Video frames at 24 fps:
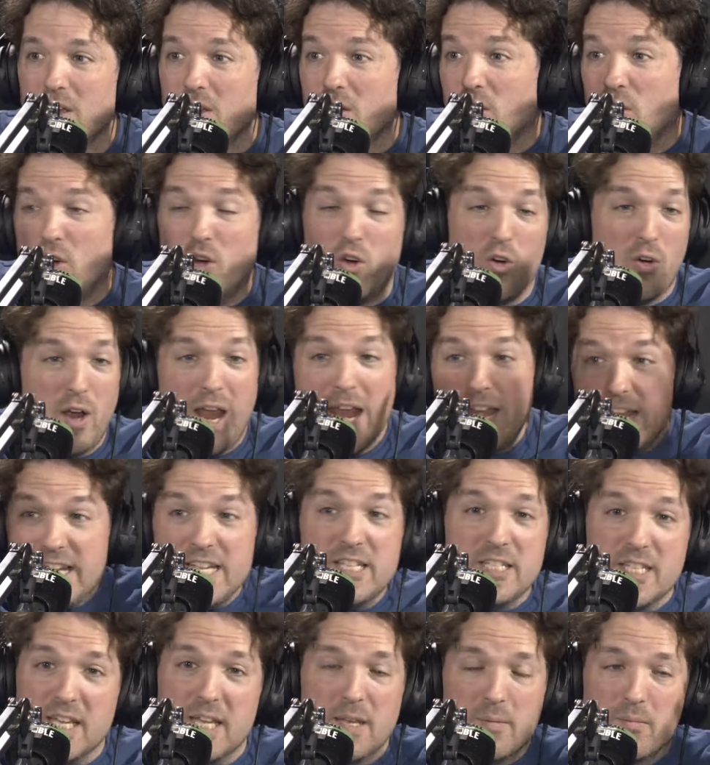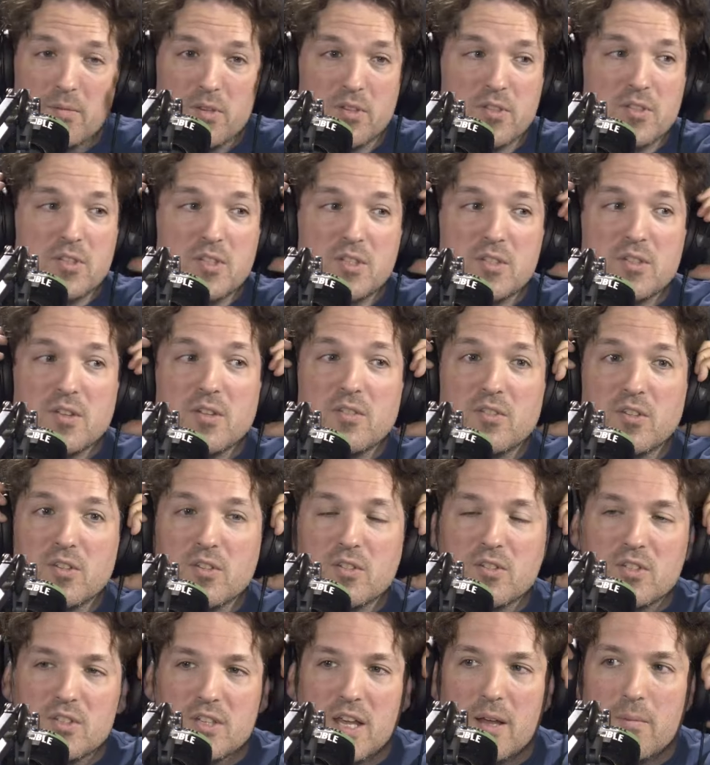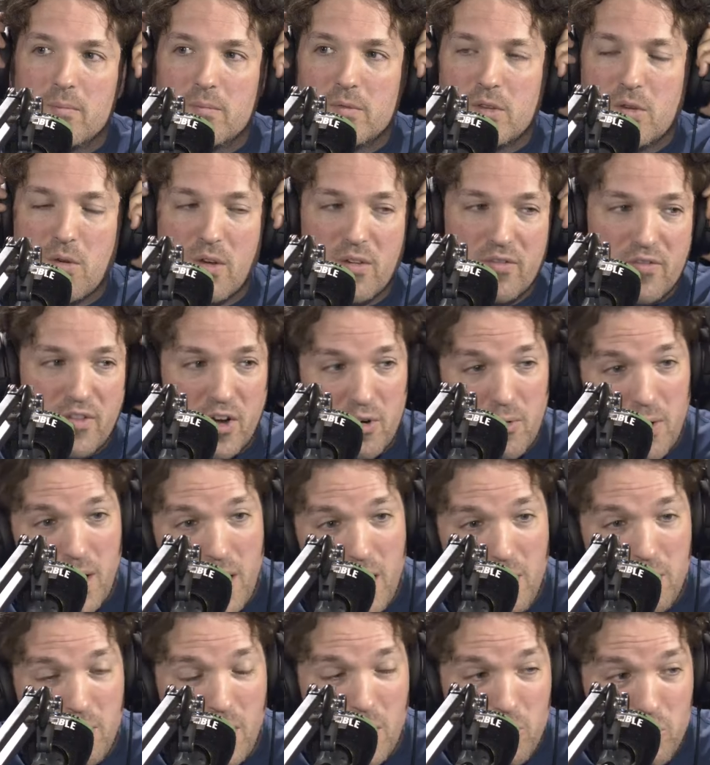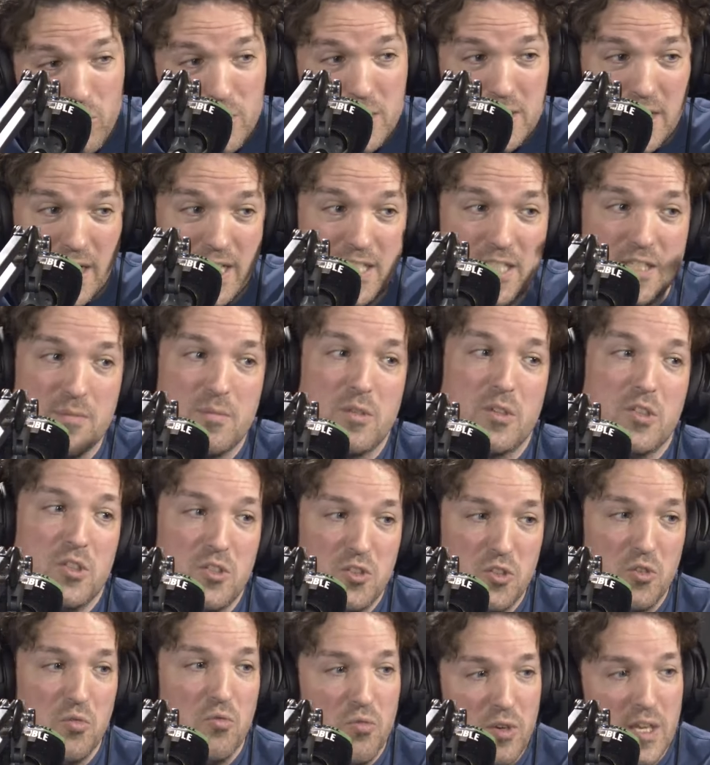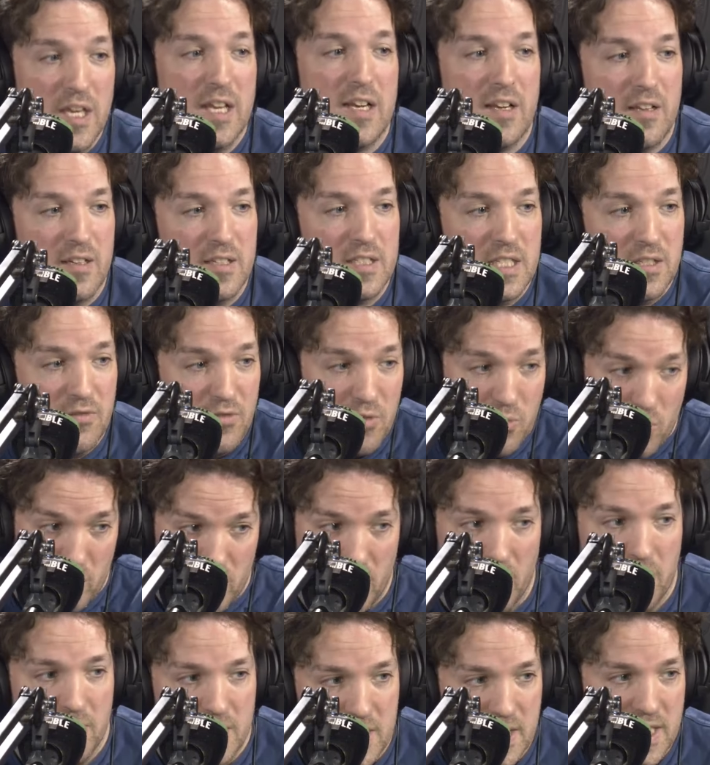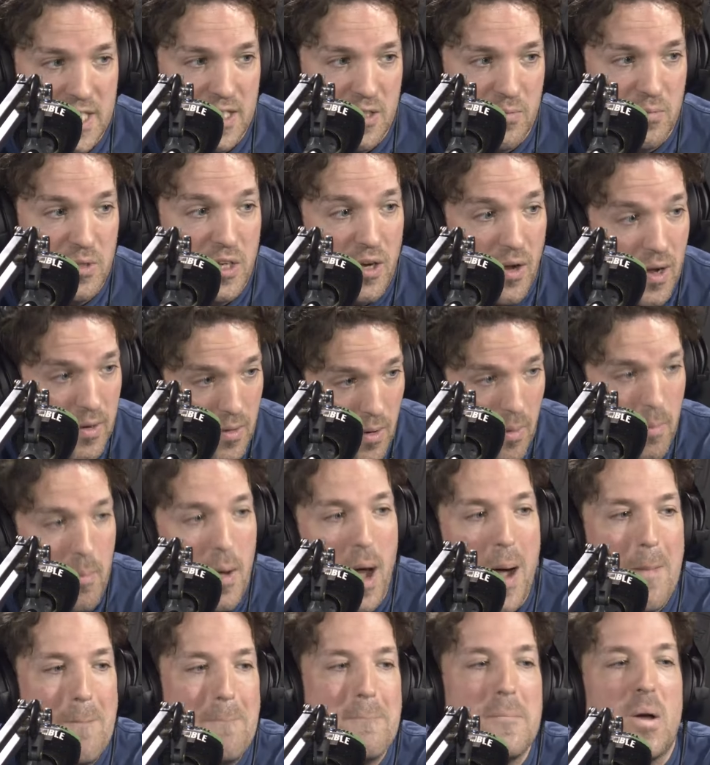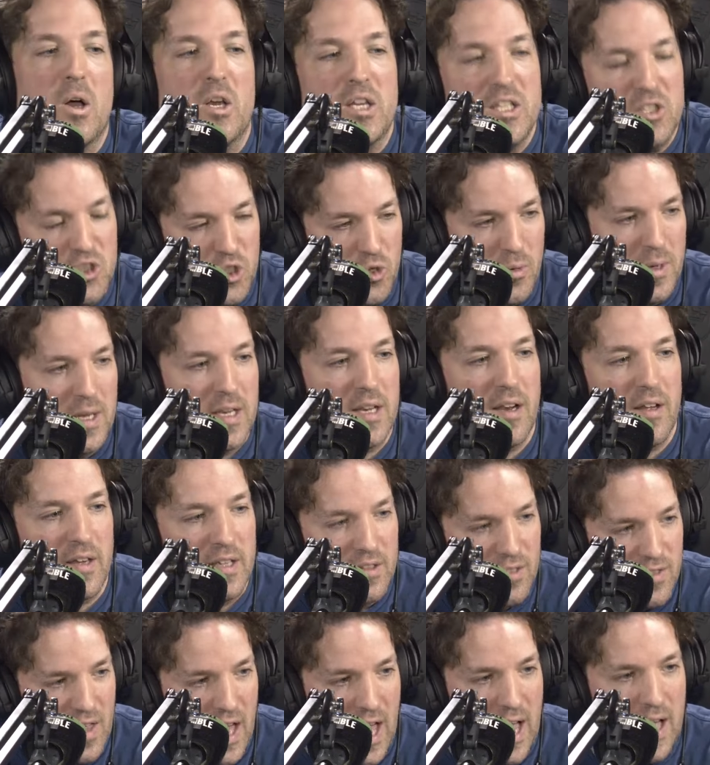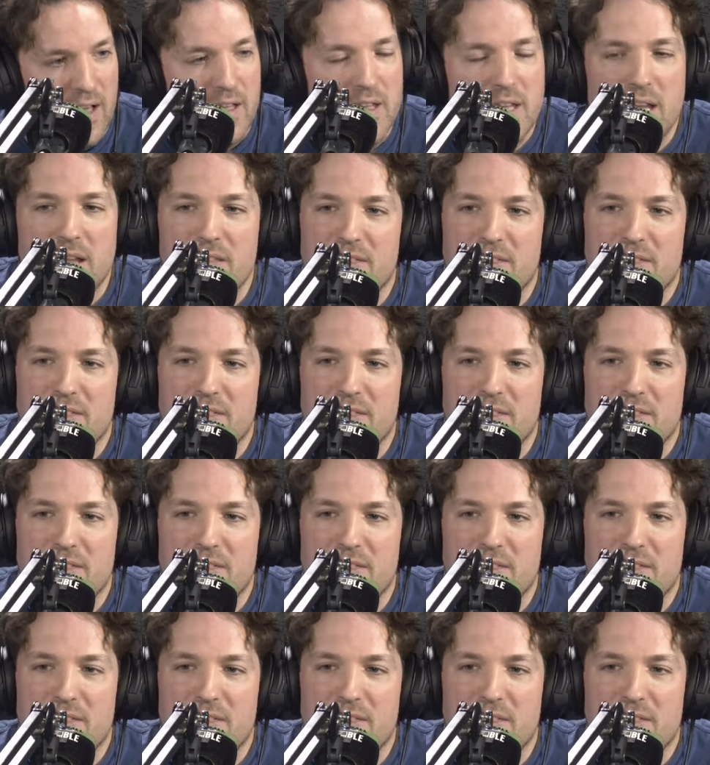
or any team that's that's um, quite far away, I, I, would say to them that you do realise that if you want to go and see them, you know, and i I might do it like that.